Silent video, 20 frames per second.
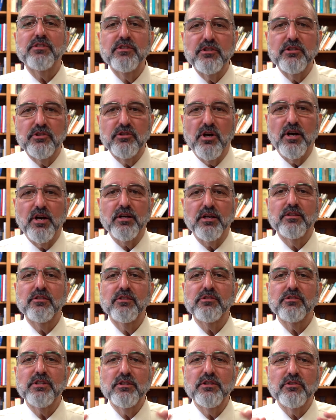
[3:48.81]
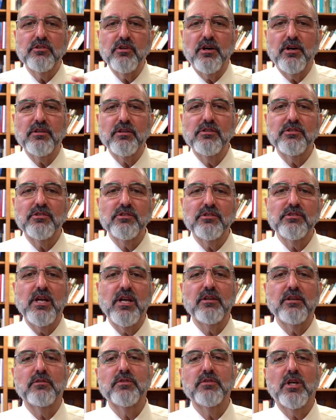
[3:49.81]
in the darkness, and the darkness has
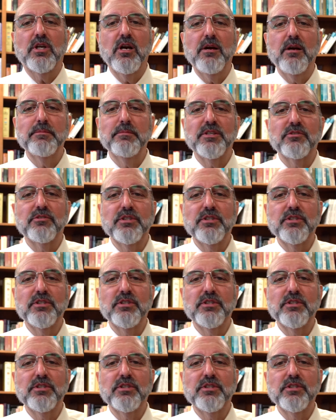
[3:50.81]
not overcome it."